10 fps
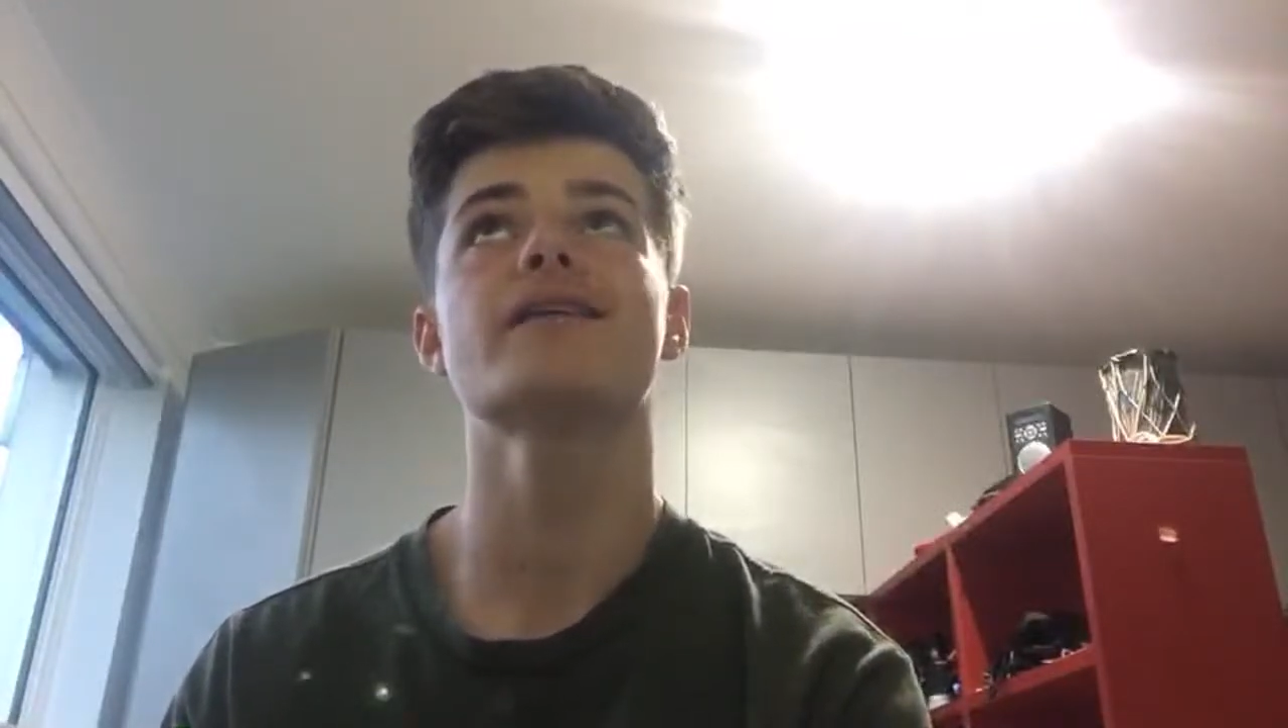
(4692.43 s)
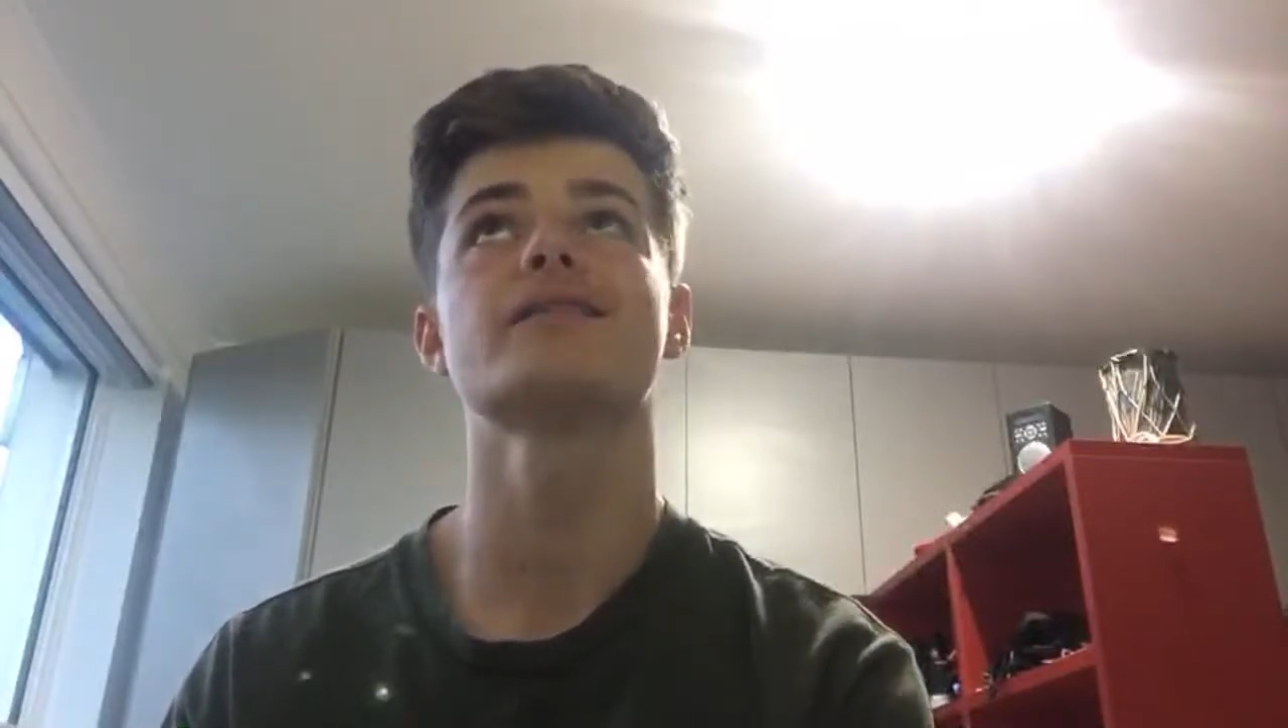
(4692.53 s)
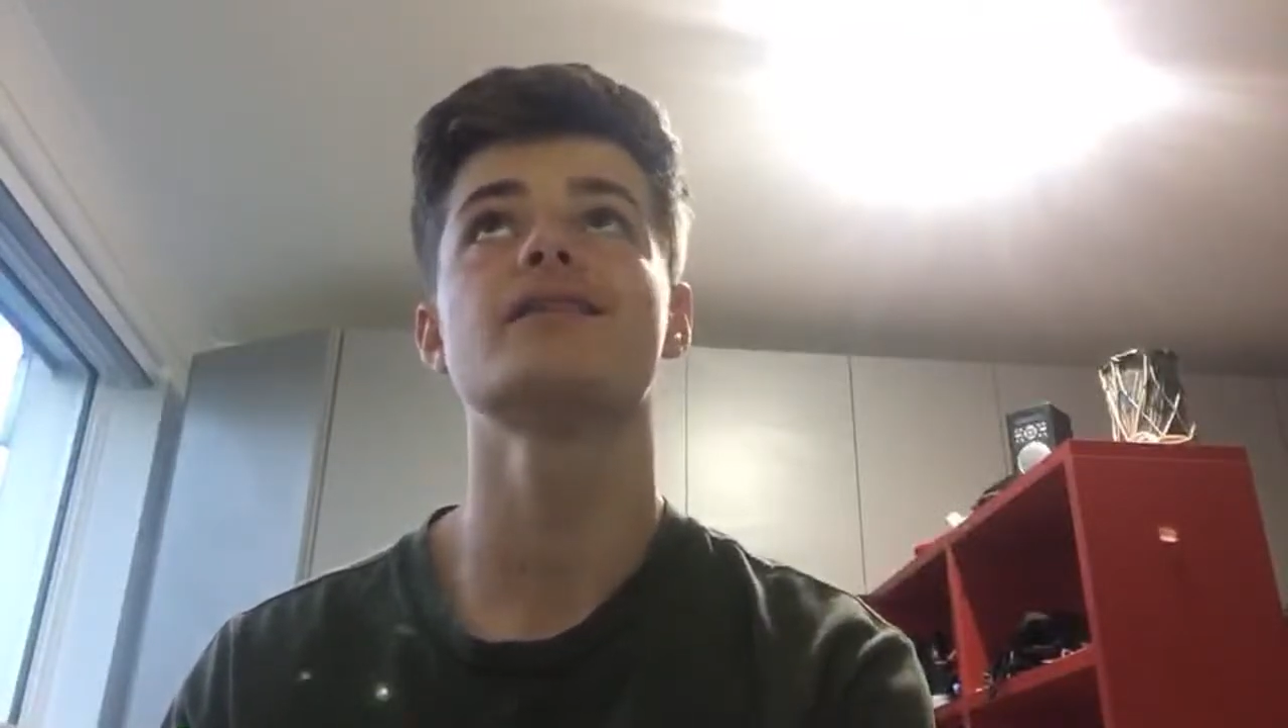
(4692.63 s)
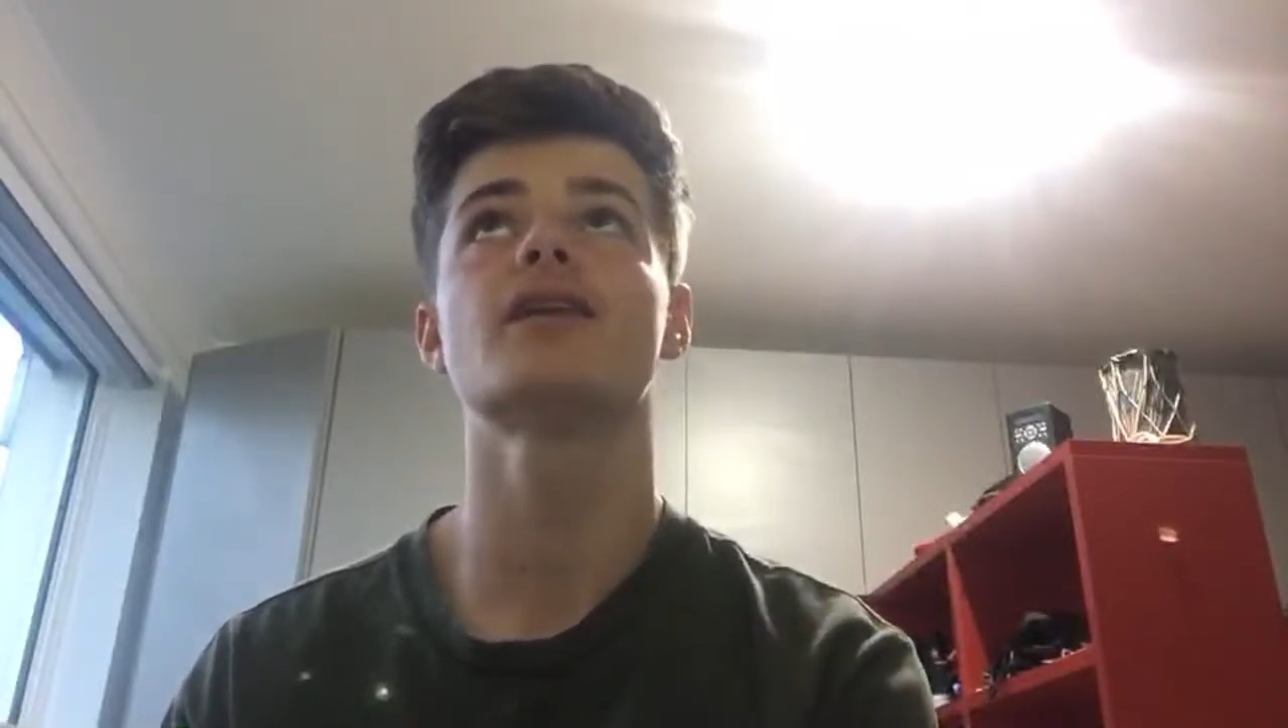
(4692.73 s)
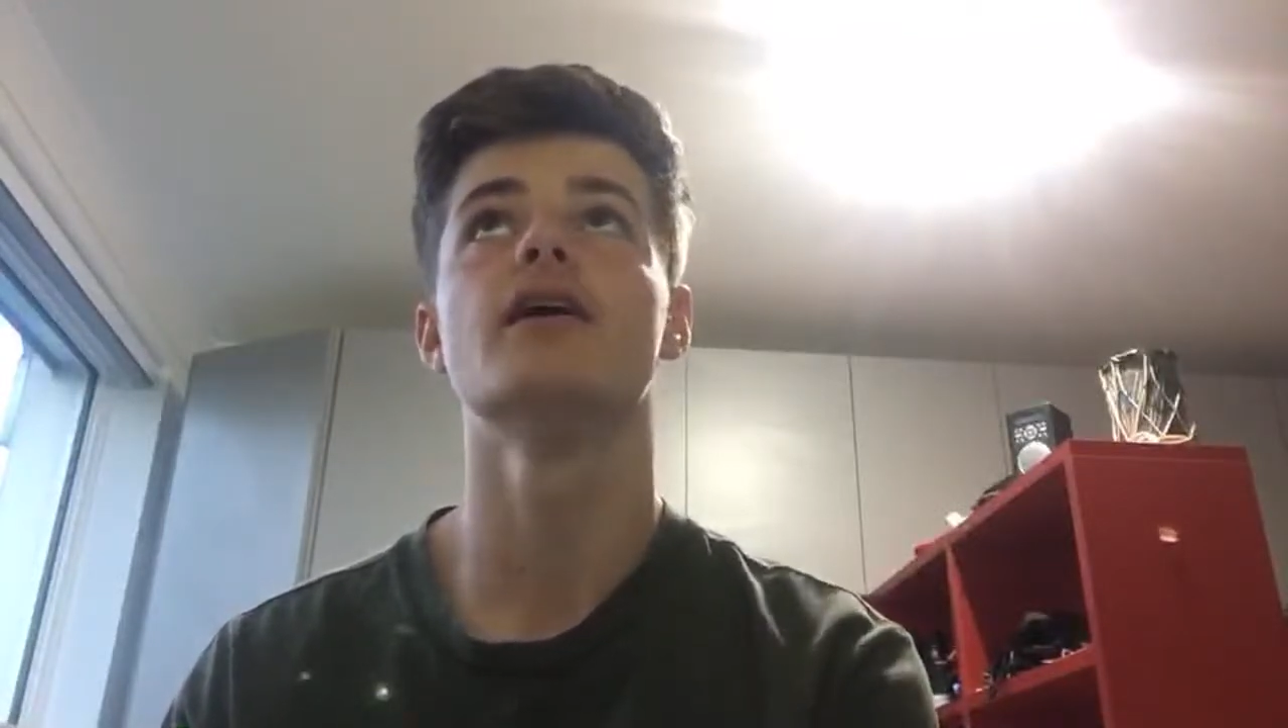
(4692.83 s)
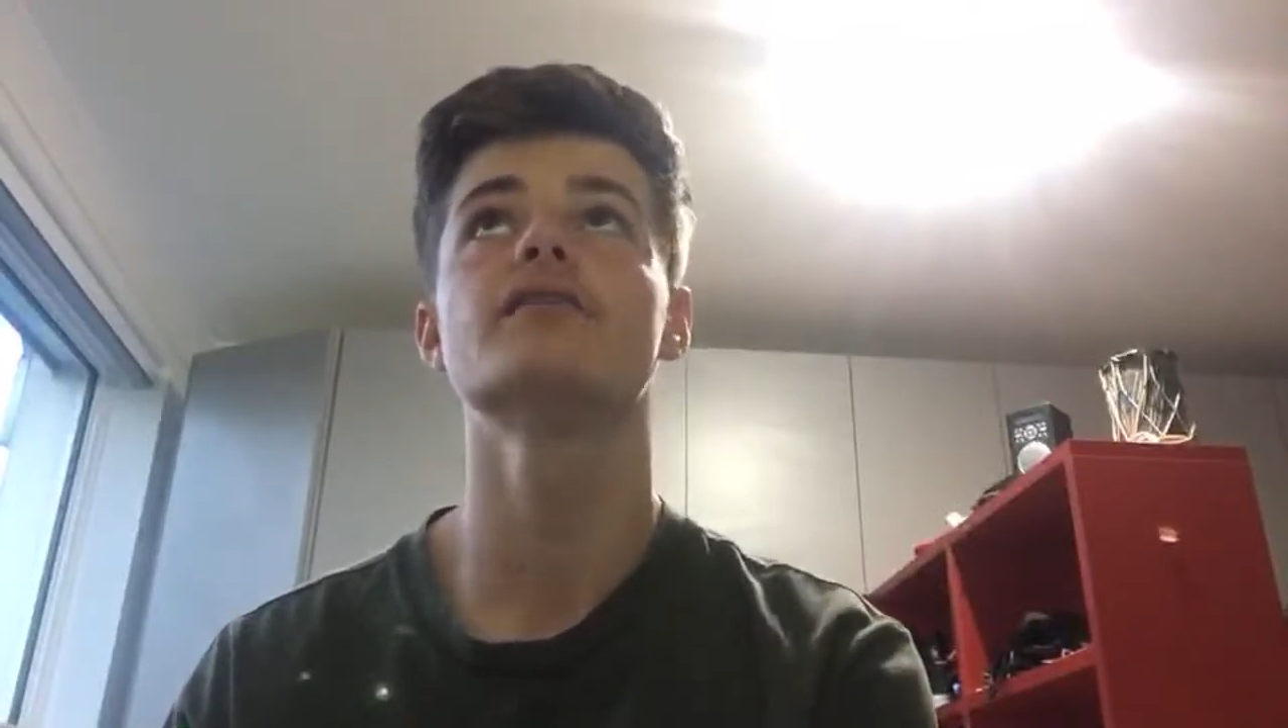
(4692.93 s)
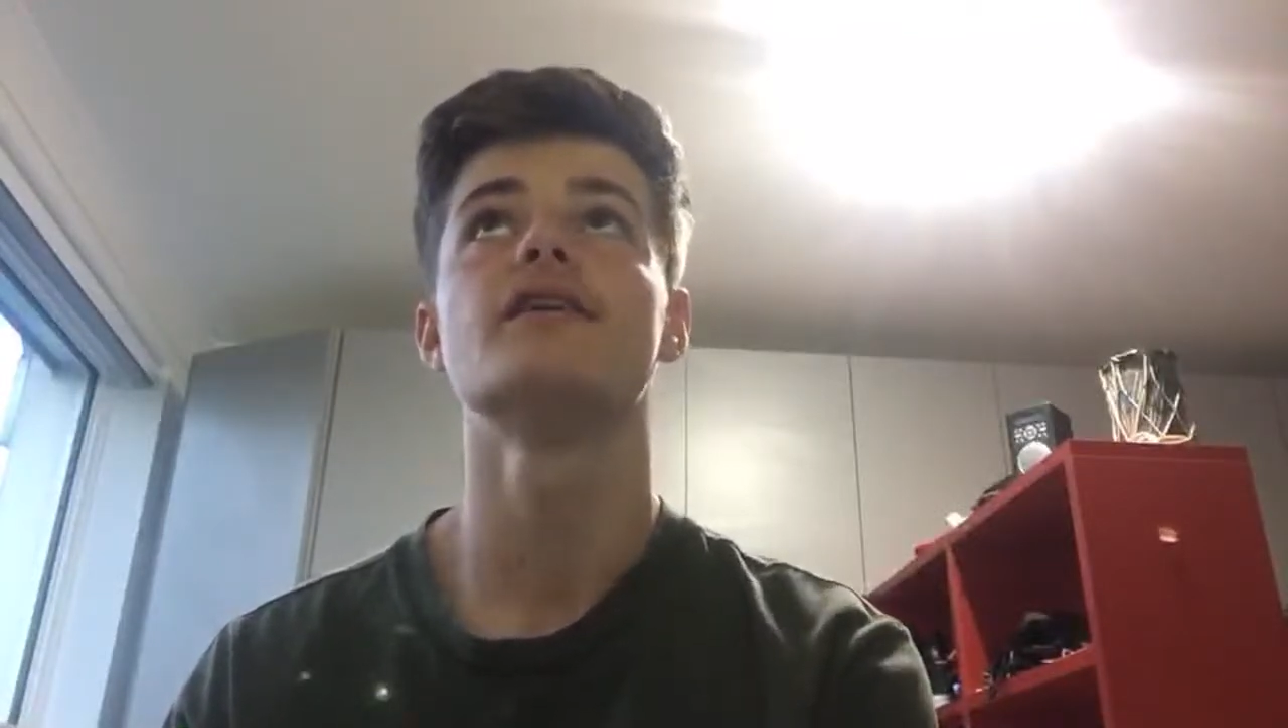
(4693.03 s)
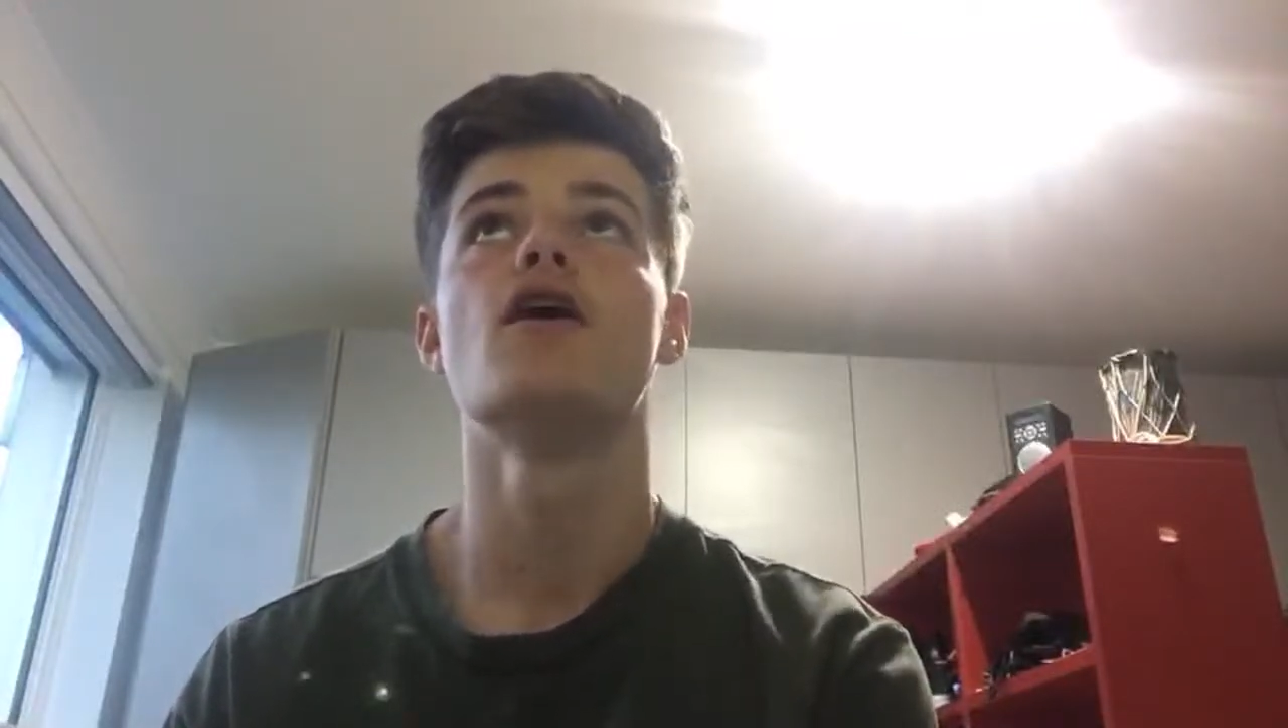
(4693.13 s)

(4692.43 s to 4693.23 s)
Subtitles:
and he does.